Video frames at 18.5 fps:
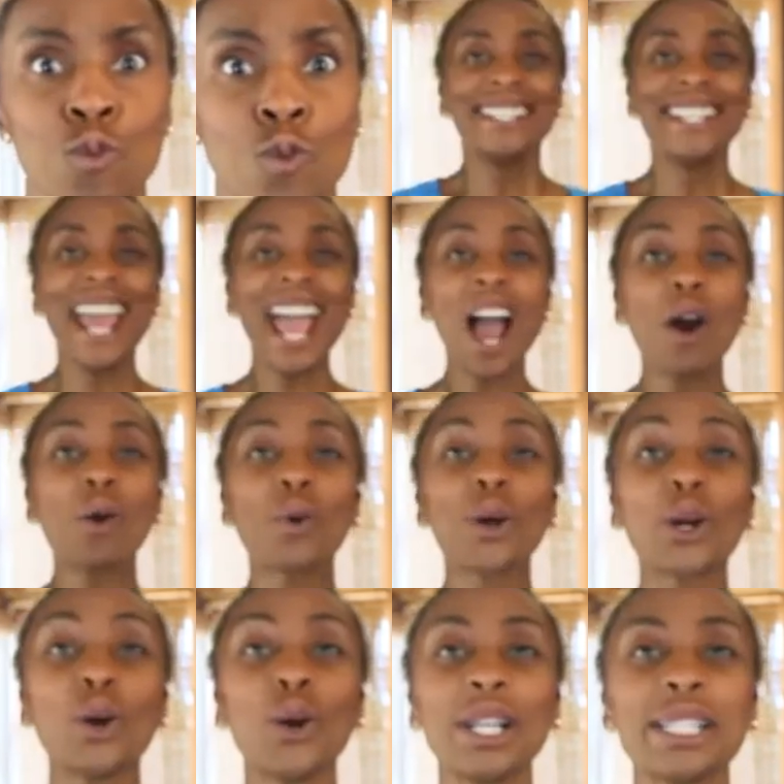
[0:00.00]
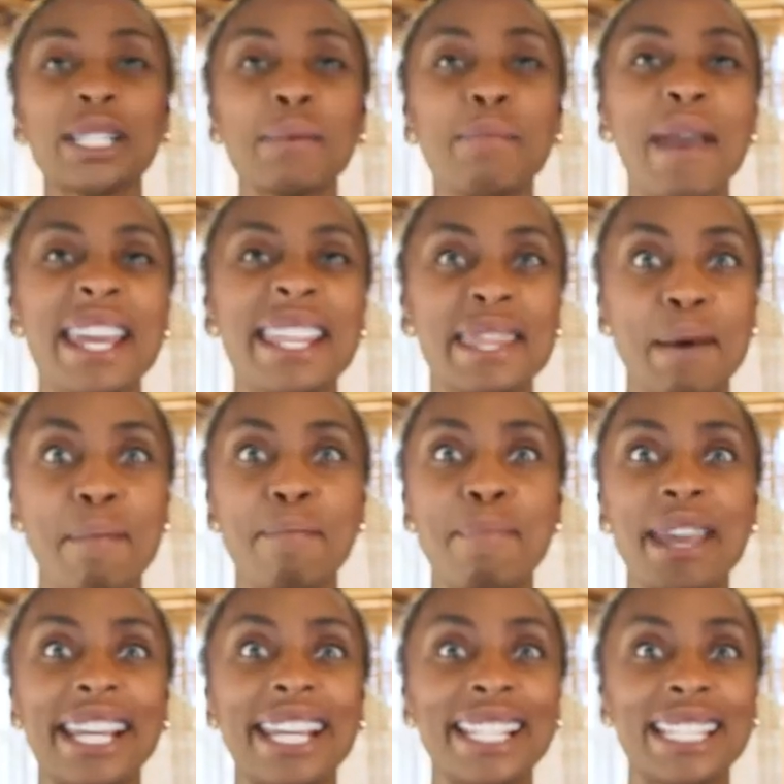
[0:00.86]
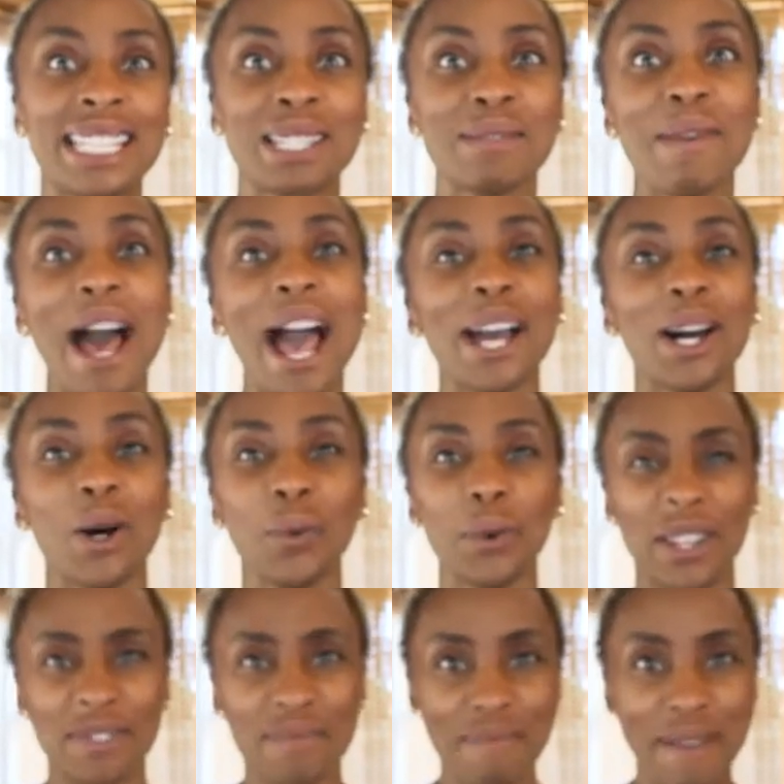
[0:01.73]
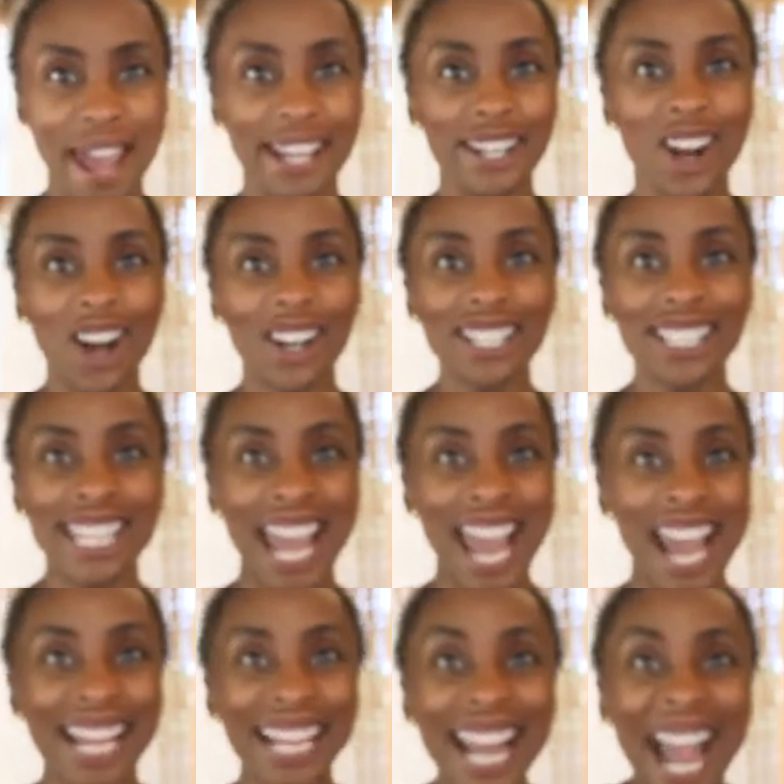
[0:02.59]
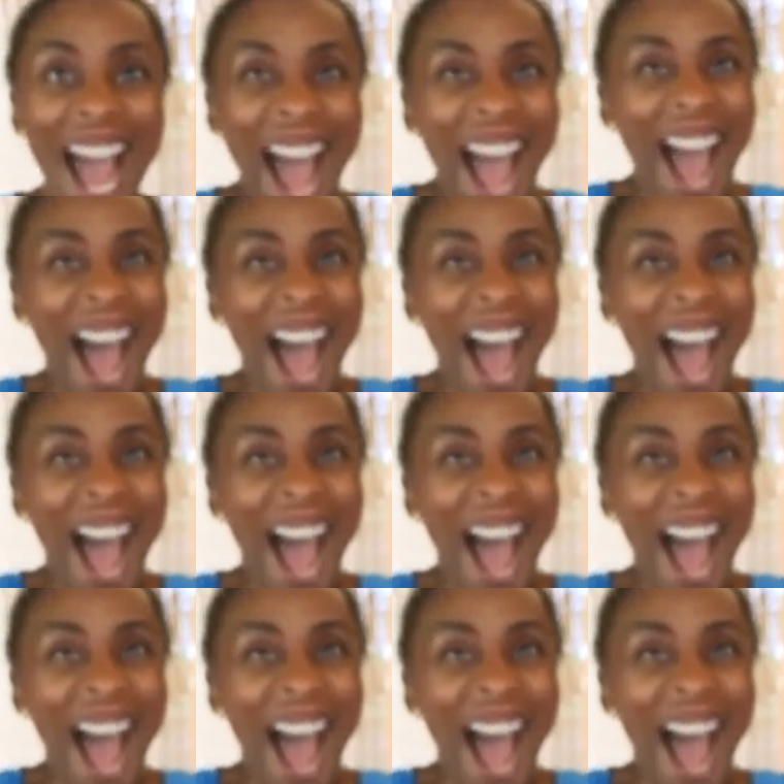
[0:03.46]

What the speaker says: Now we're going to make the biggest smile we've made all day.